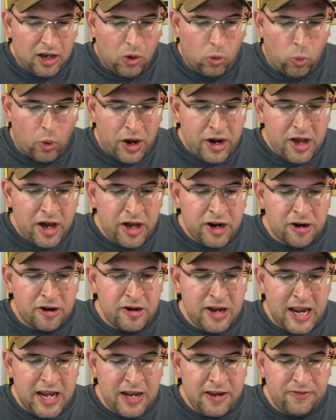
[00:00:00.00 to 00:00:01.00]

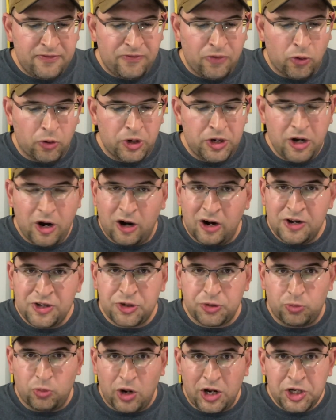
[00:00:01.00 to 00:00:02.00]
184
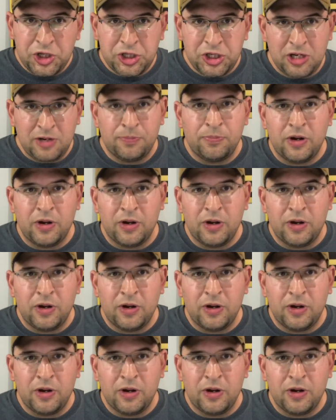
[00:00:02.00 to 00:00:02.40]
yards rushing,